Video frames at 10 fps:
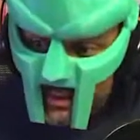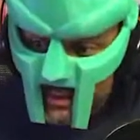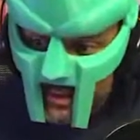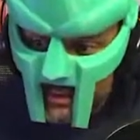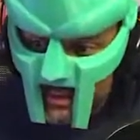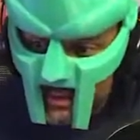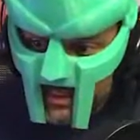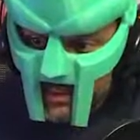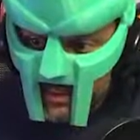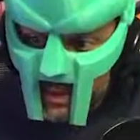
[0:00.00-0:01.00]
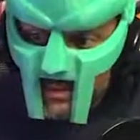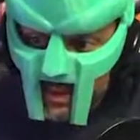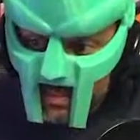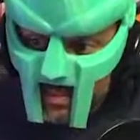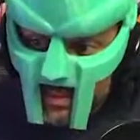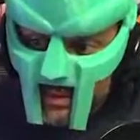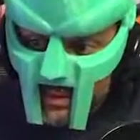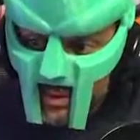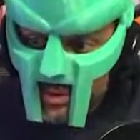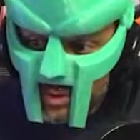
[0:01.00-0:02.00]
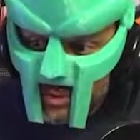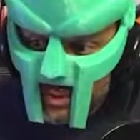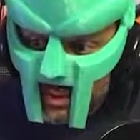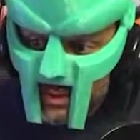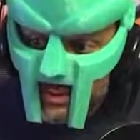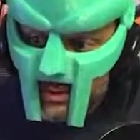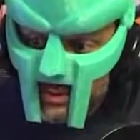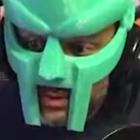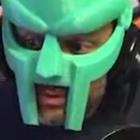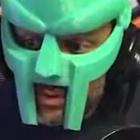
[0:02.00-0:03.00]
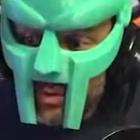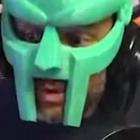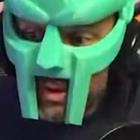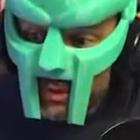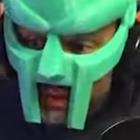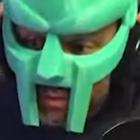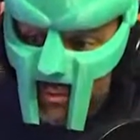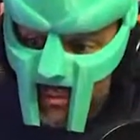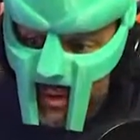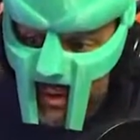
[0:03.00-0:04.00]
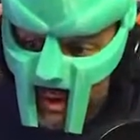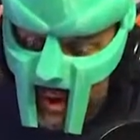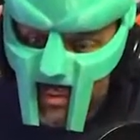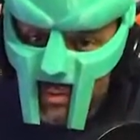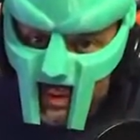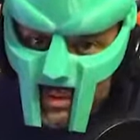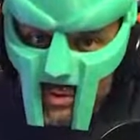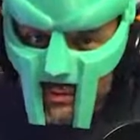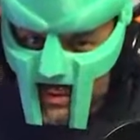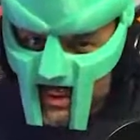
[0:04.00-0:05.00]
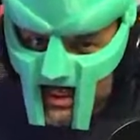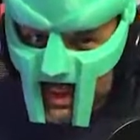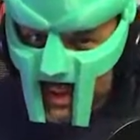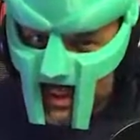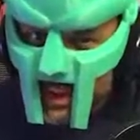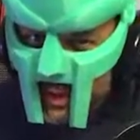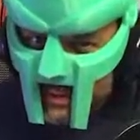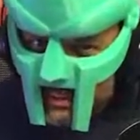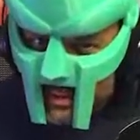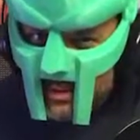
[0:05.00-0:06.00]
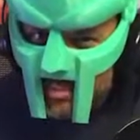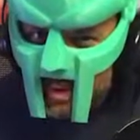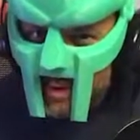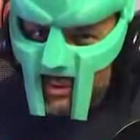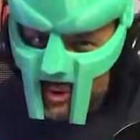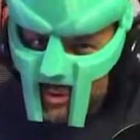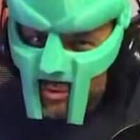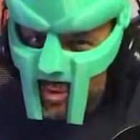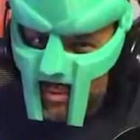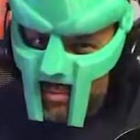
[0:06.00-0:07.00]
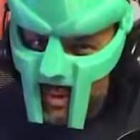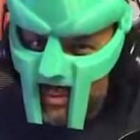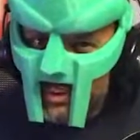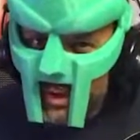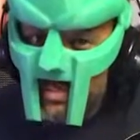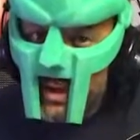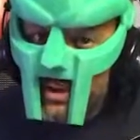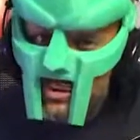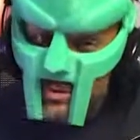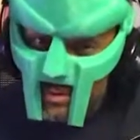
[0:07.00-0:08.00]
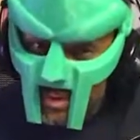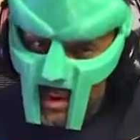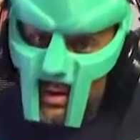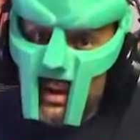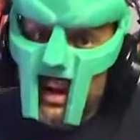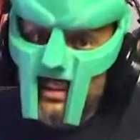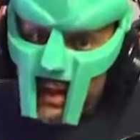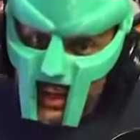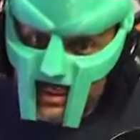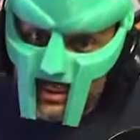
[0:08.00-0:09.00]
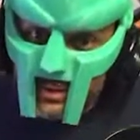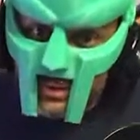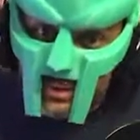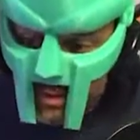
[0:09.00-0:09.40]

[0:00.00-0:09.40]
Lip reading: it does, or it has the capability to do, is steal your Cloudflare account credentials. As I said, it's in the browser, it controls the browser, any page that you're on, it has access to.